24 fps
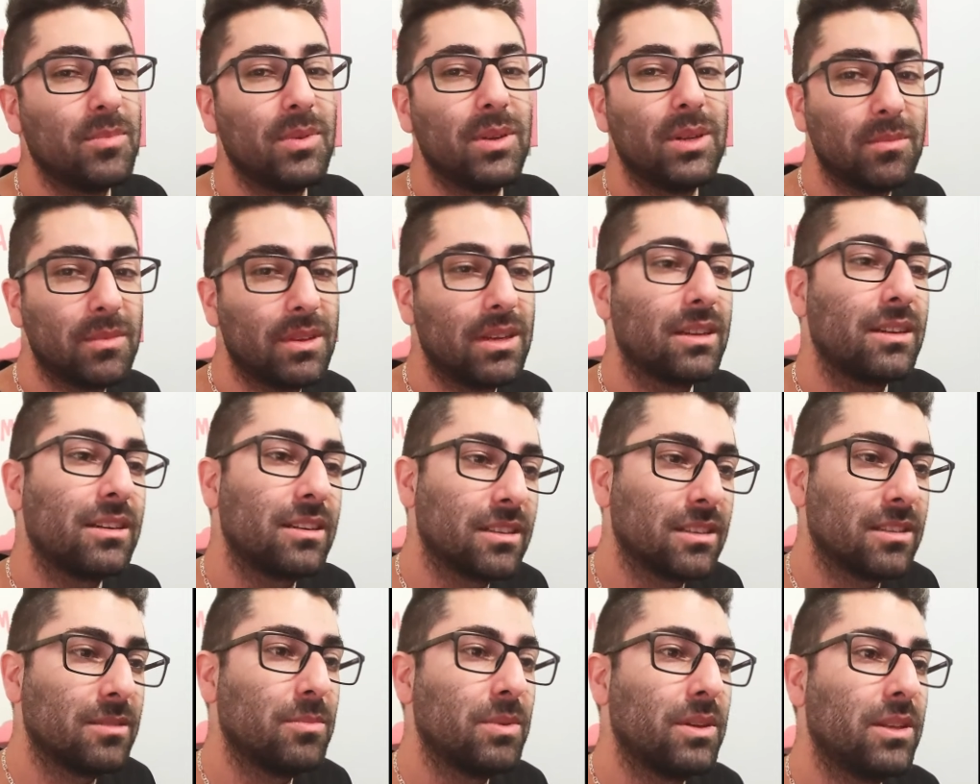but I'm not
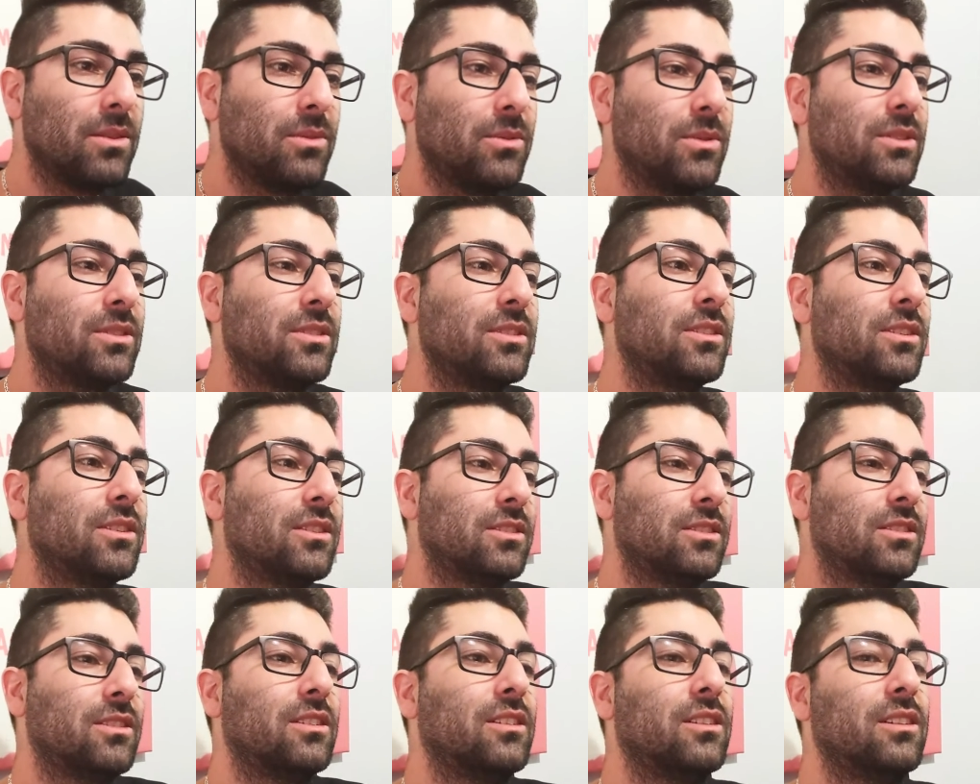gonna spend
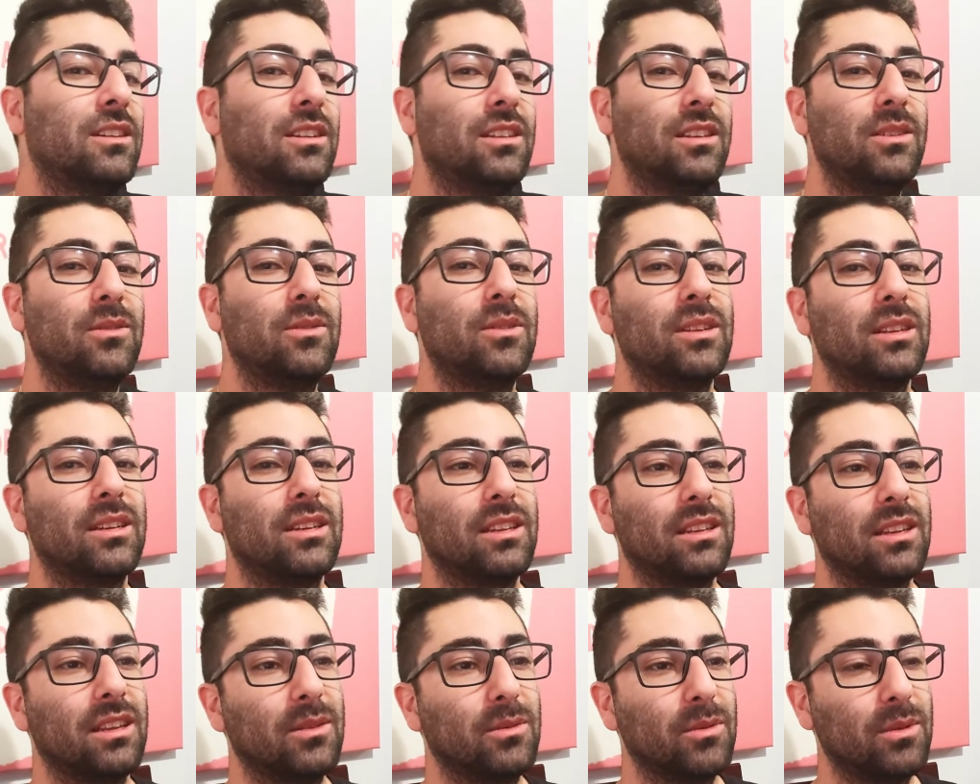$300 on a hoodie when I
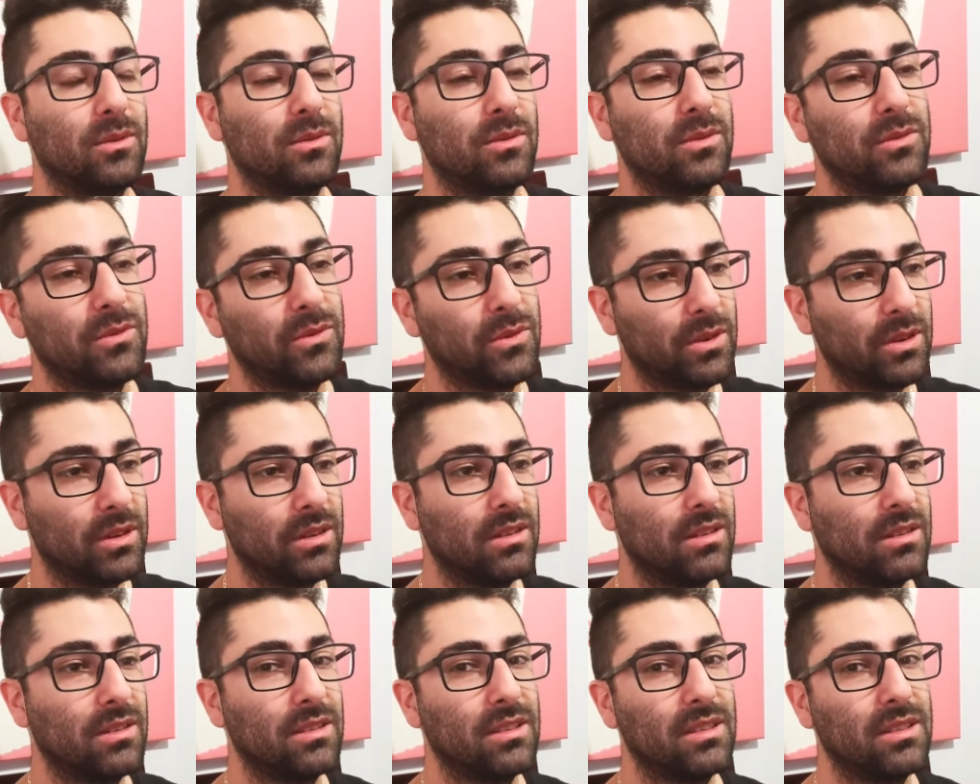can get one for $40 or